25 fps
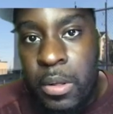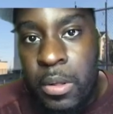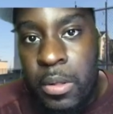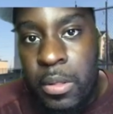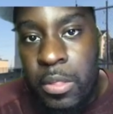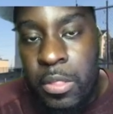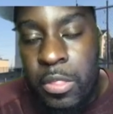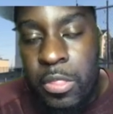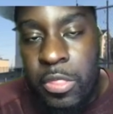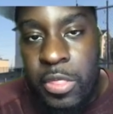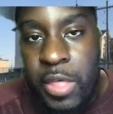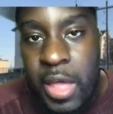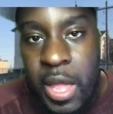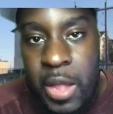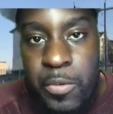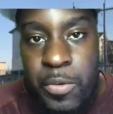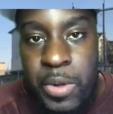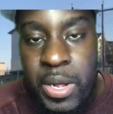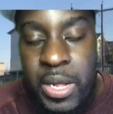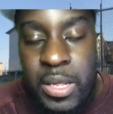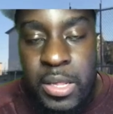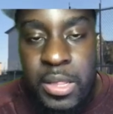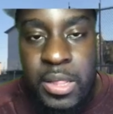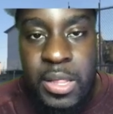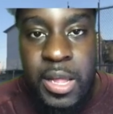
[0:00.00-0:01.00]
that
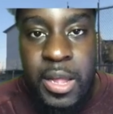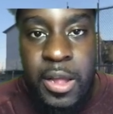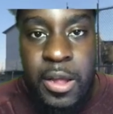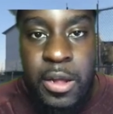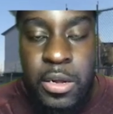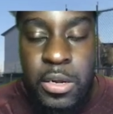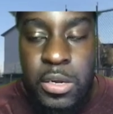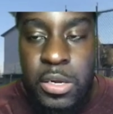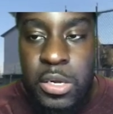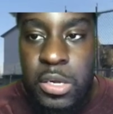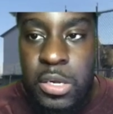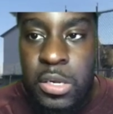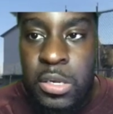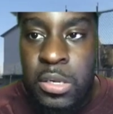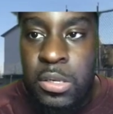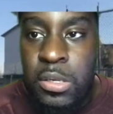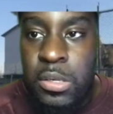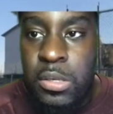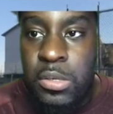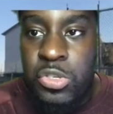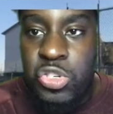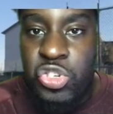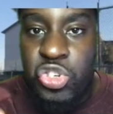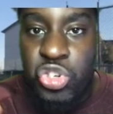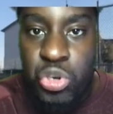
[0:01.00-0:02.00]
right there
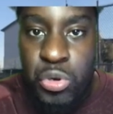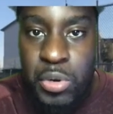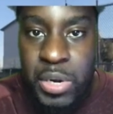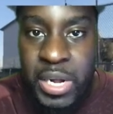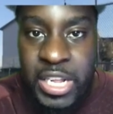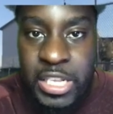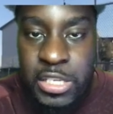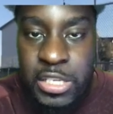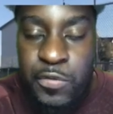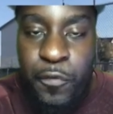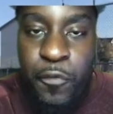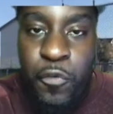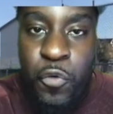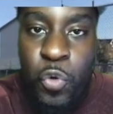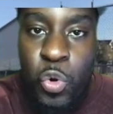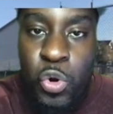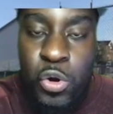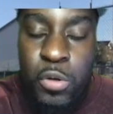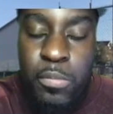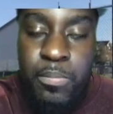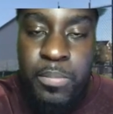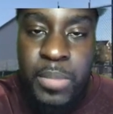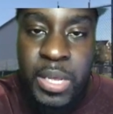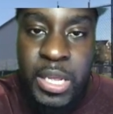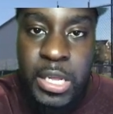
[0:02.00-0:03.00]
transformed
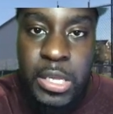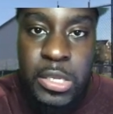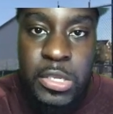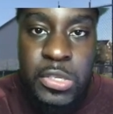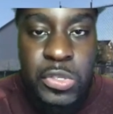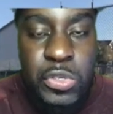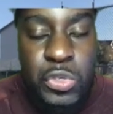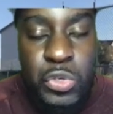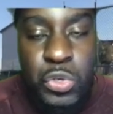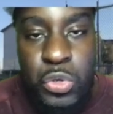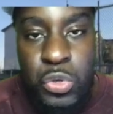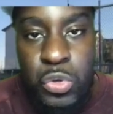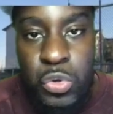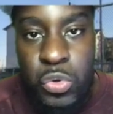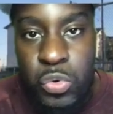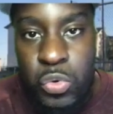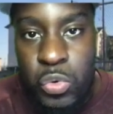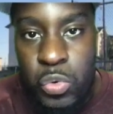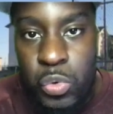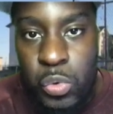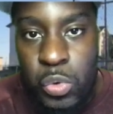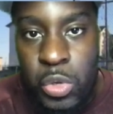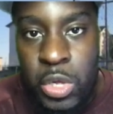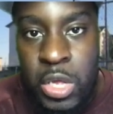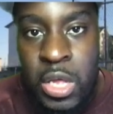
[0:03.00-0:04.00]
me
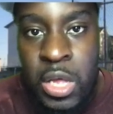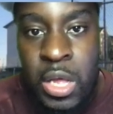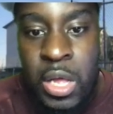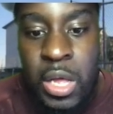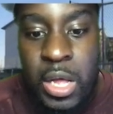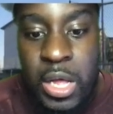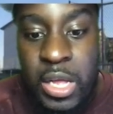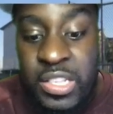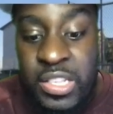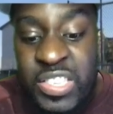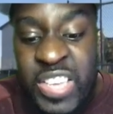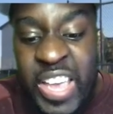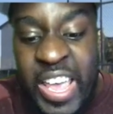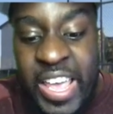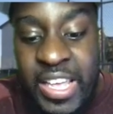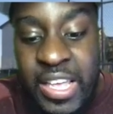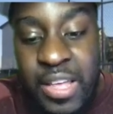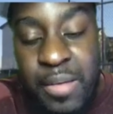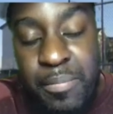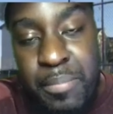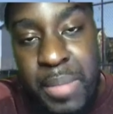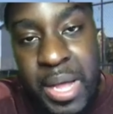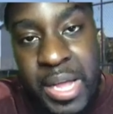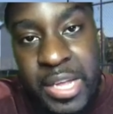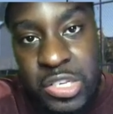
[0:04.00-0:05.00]
to taking
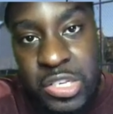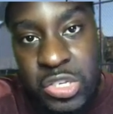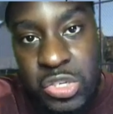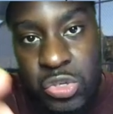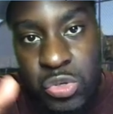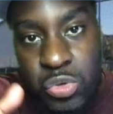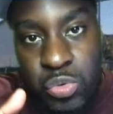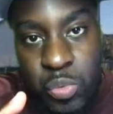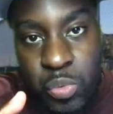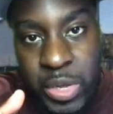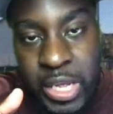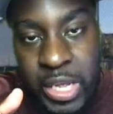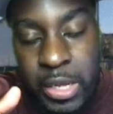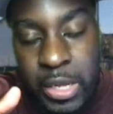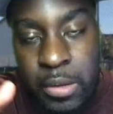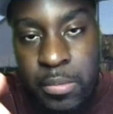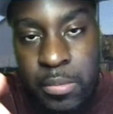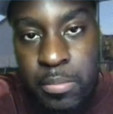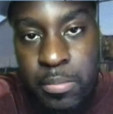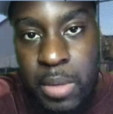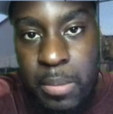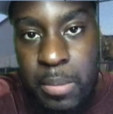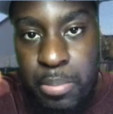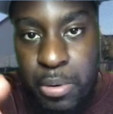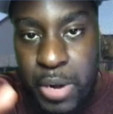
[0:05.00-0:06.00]
my swing,
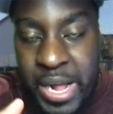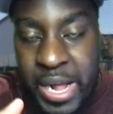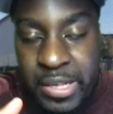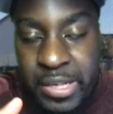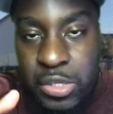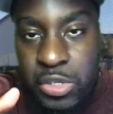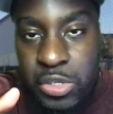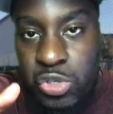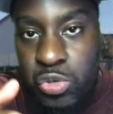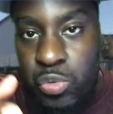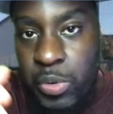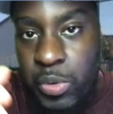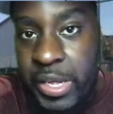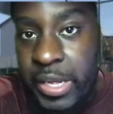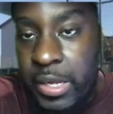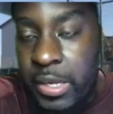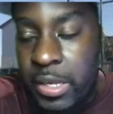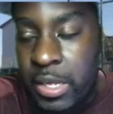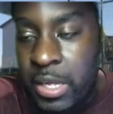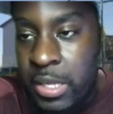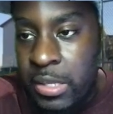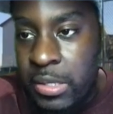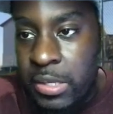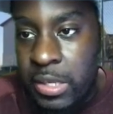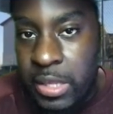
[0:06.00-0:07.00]
my practice swing,
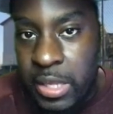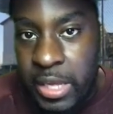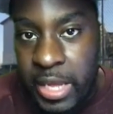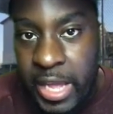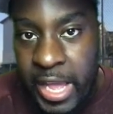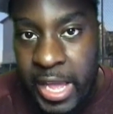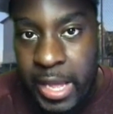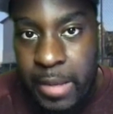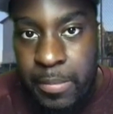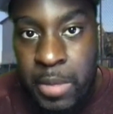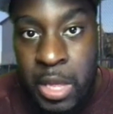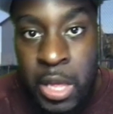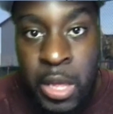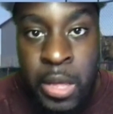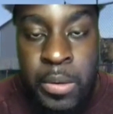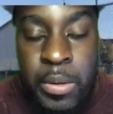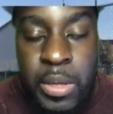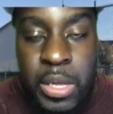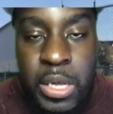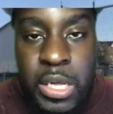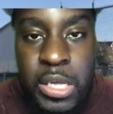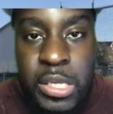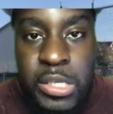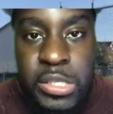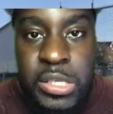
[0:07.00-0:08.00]
to the game.
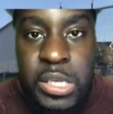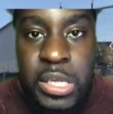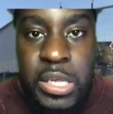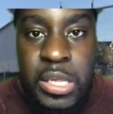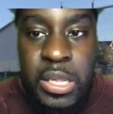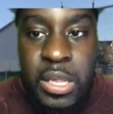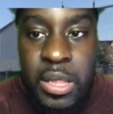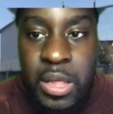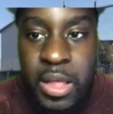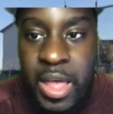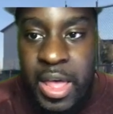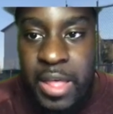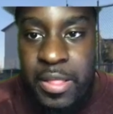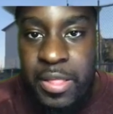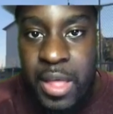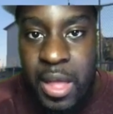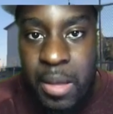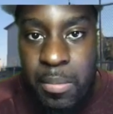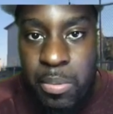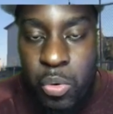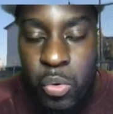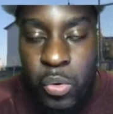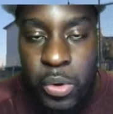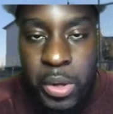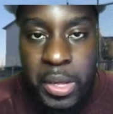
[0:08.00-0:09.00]
Because at that
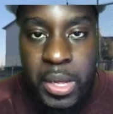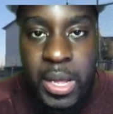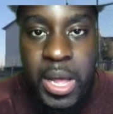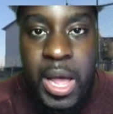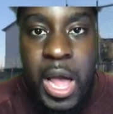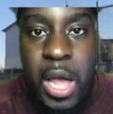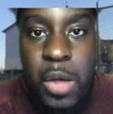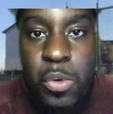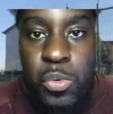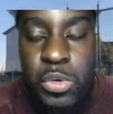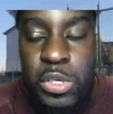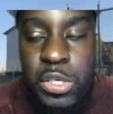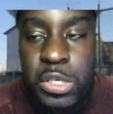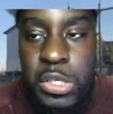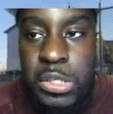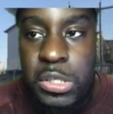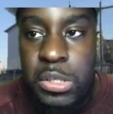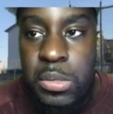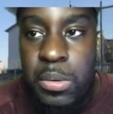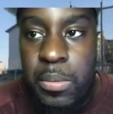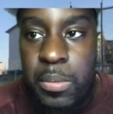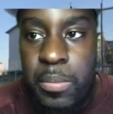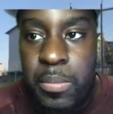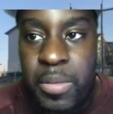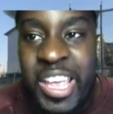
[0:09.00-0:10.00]
point, I was
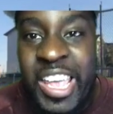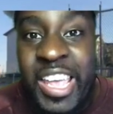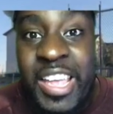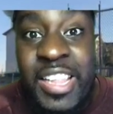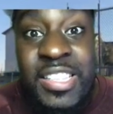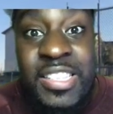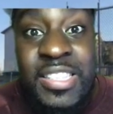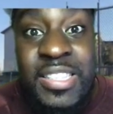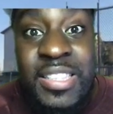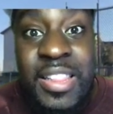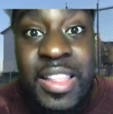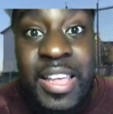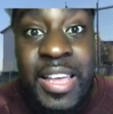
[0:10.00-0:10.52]
in the